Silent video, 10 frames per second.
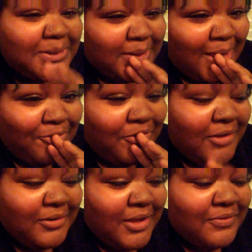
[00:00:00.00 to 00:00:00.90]
And I
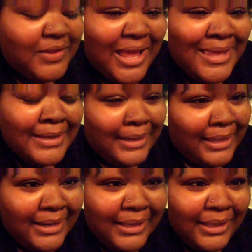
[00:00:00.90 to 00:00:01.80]
found out that I can
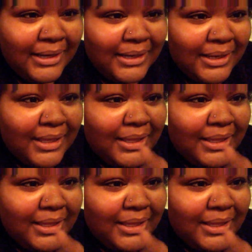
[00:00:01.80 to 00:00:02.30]
edit